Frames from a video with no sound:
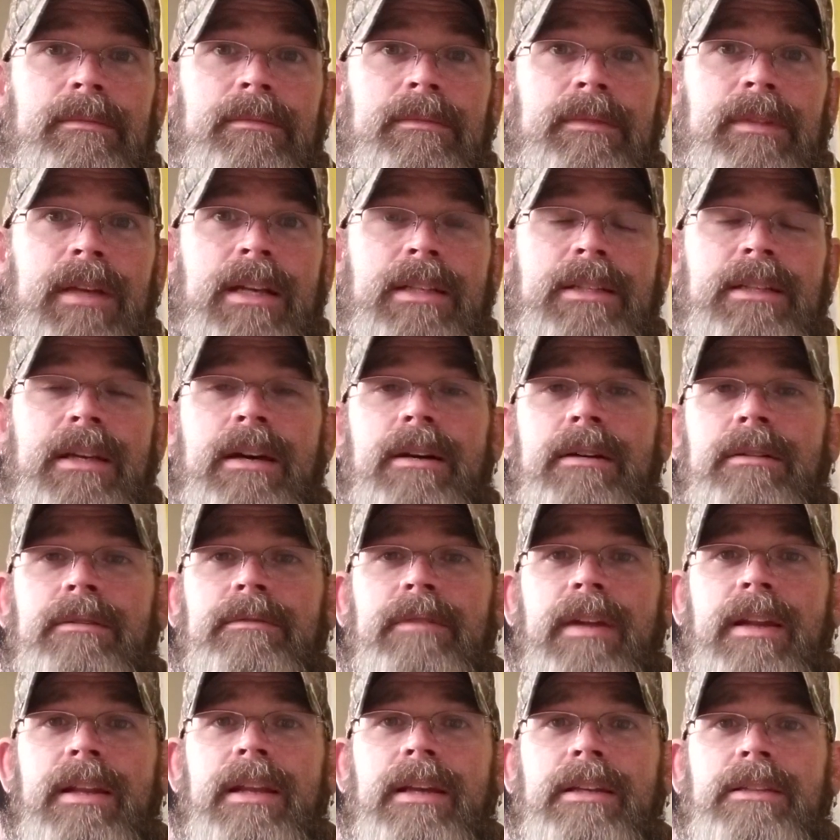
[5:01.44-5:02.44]
that's how
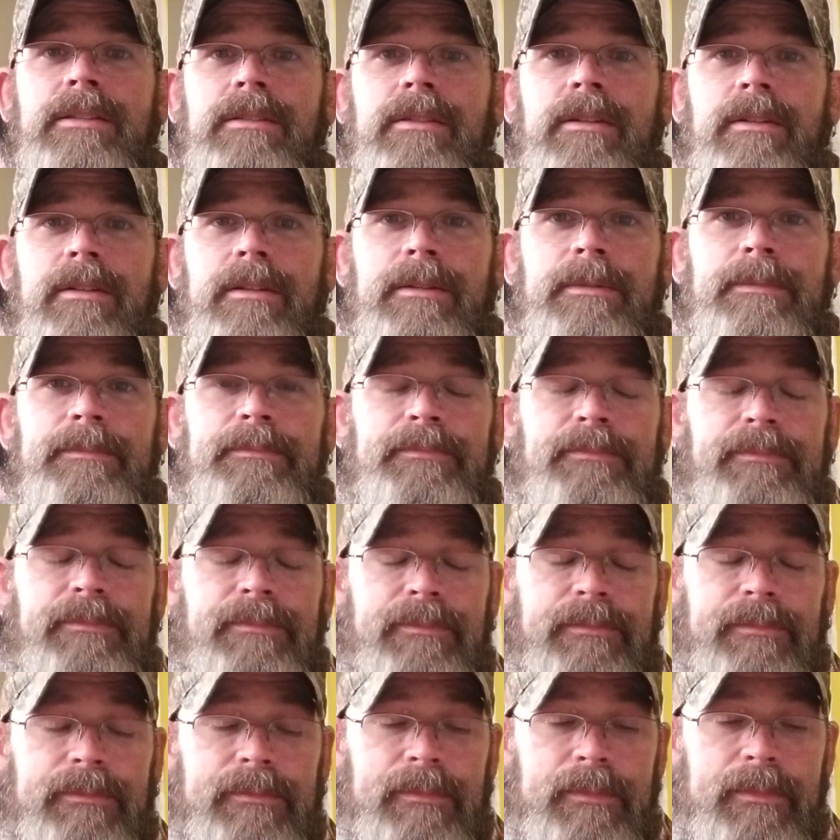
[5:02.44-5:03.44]
Redneck started.
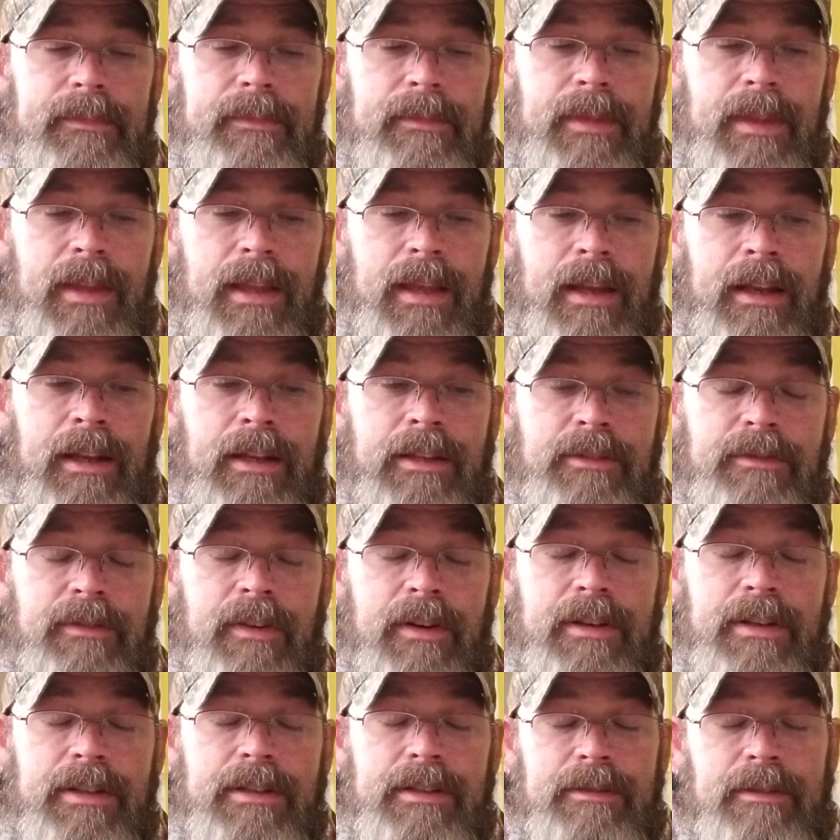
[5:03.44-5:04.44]
And as
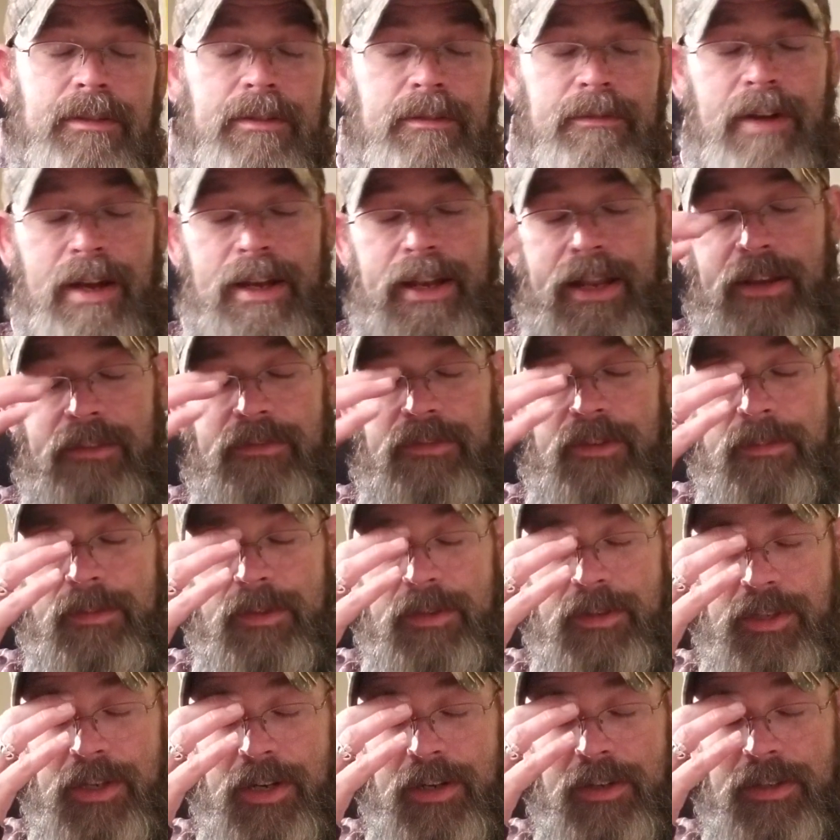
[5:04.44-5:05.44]
far as Redneck from
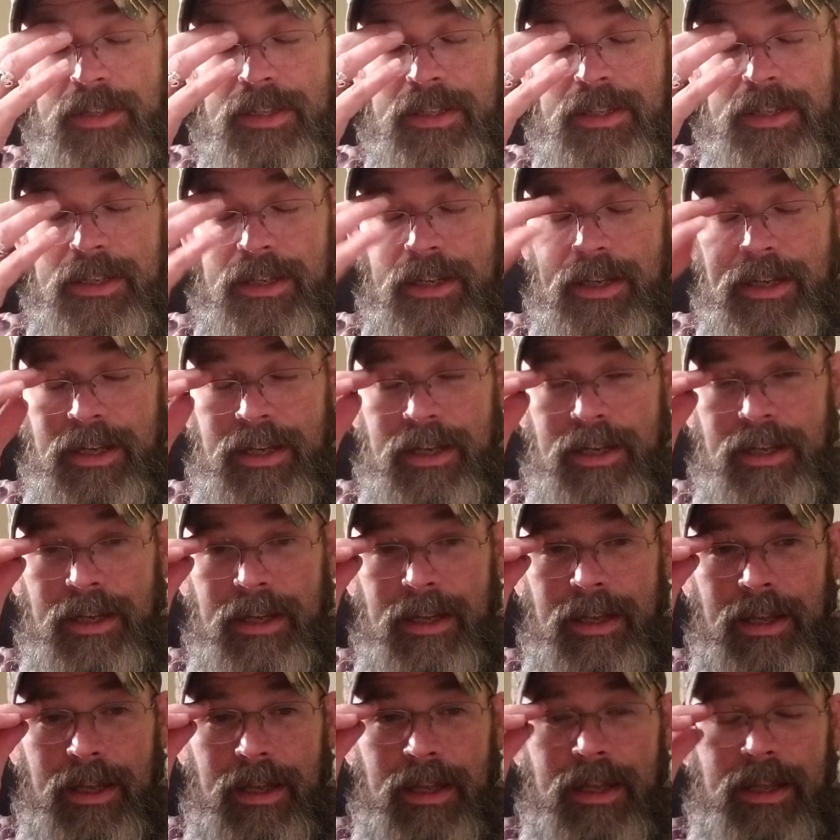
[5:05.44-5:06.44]
New Jersey,
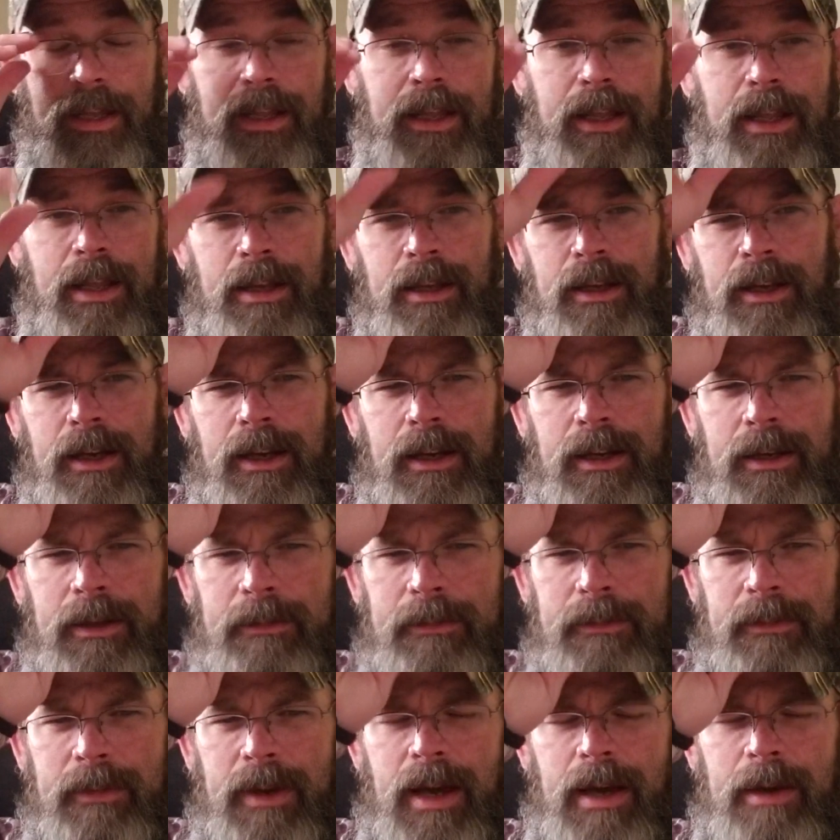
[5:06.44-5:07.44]

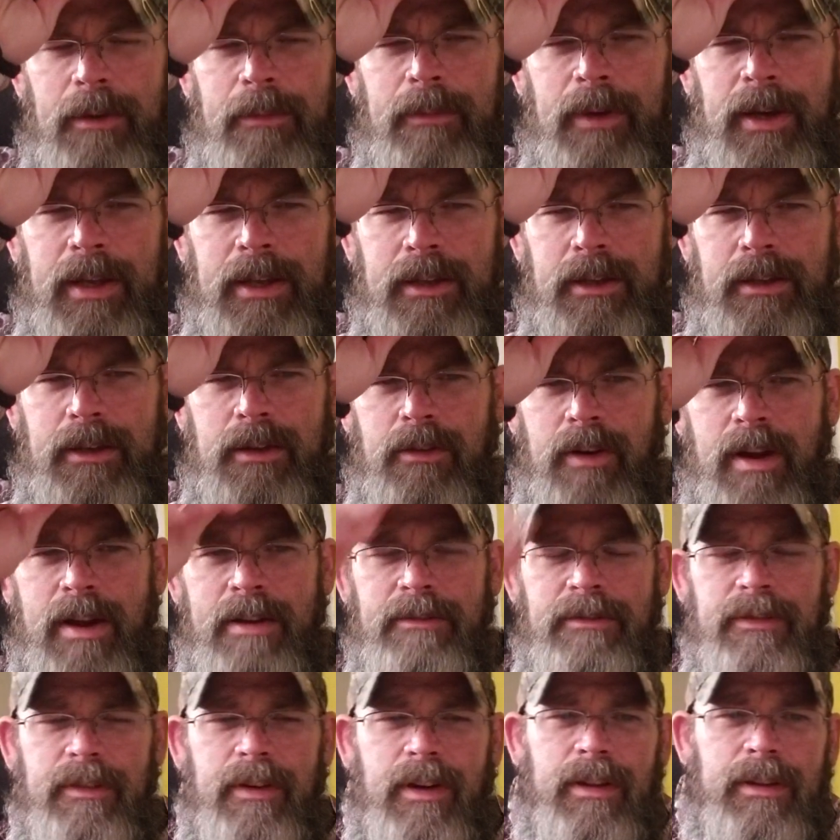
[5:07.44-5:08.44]
my
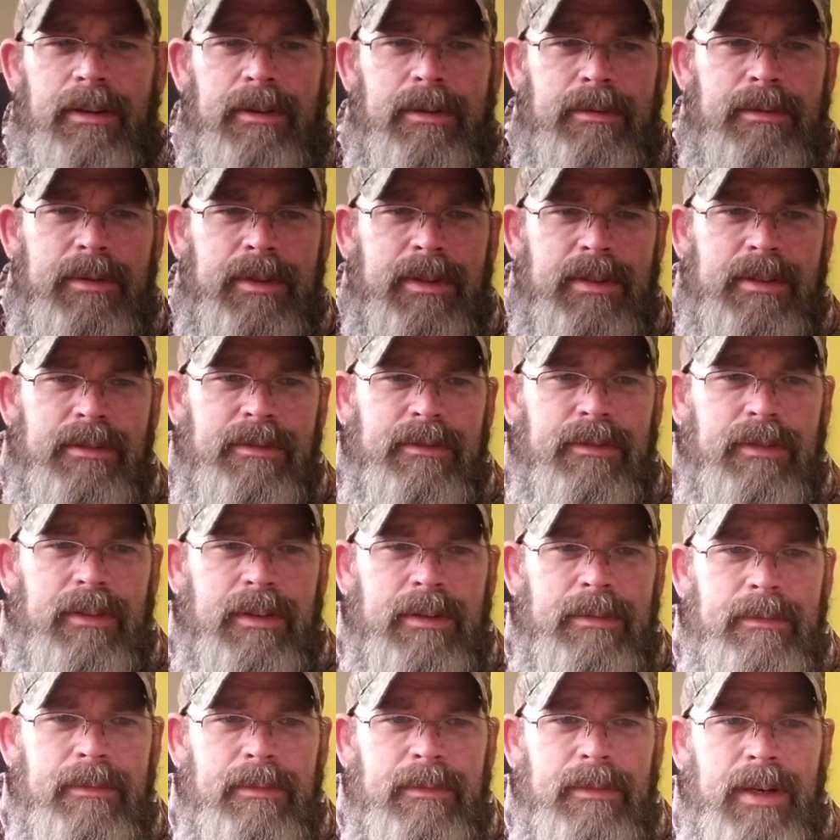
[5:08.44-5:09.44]
grandfather was
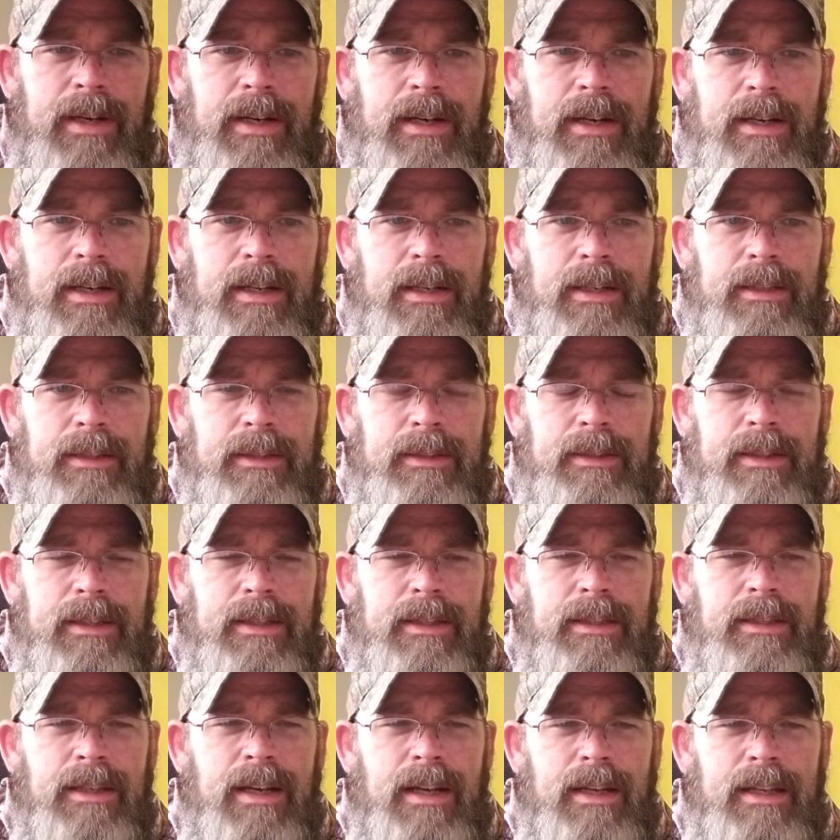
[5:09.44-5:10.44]
from
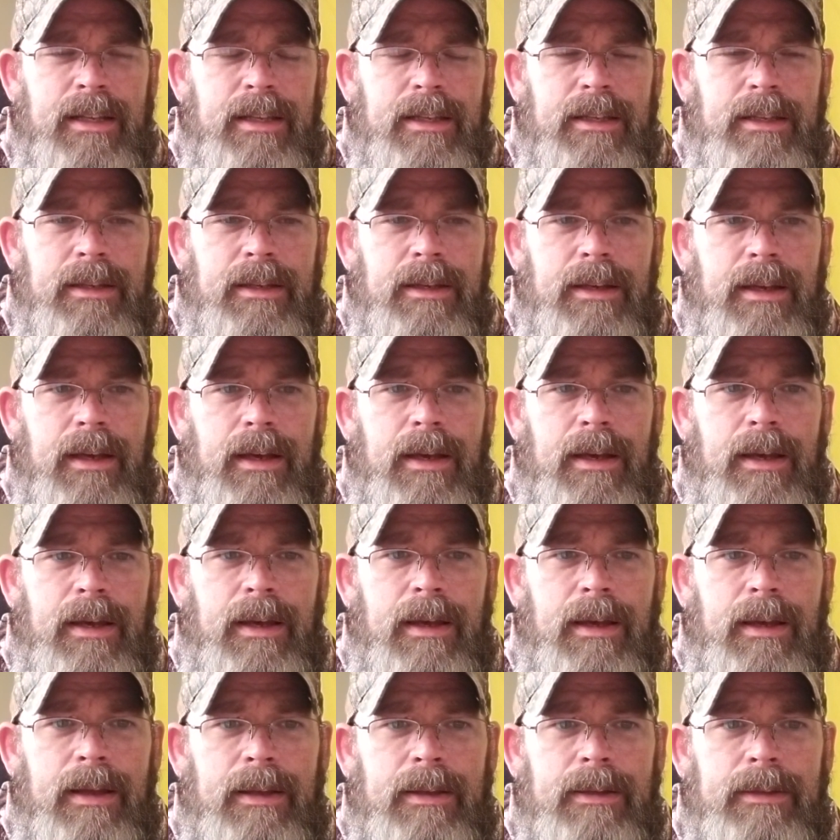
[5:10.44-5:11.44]
Kentucky,
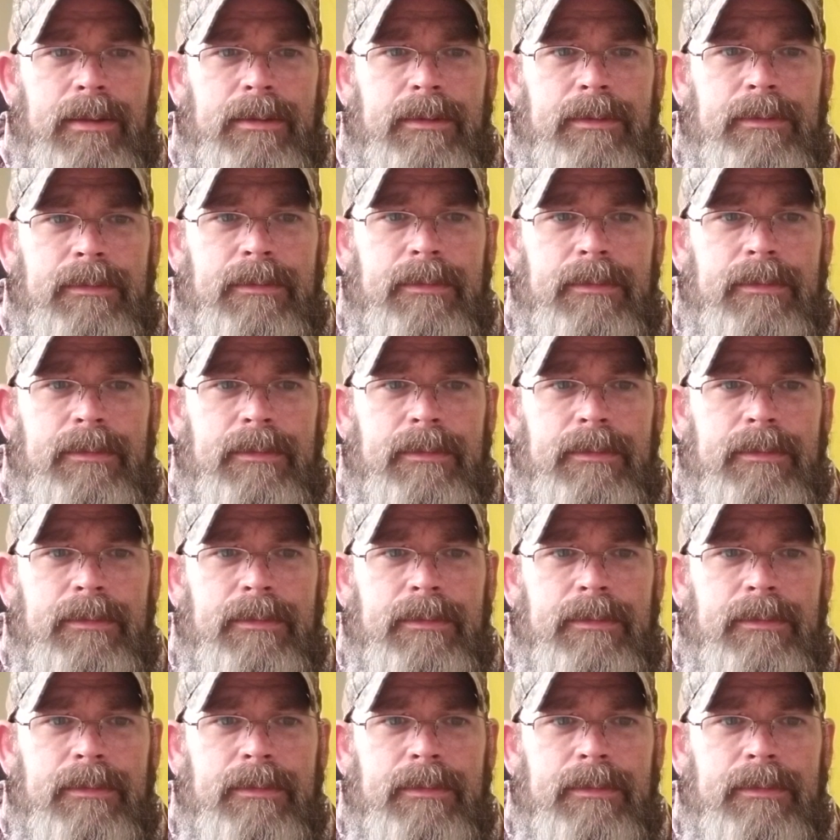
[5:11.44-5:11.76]
and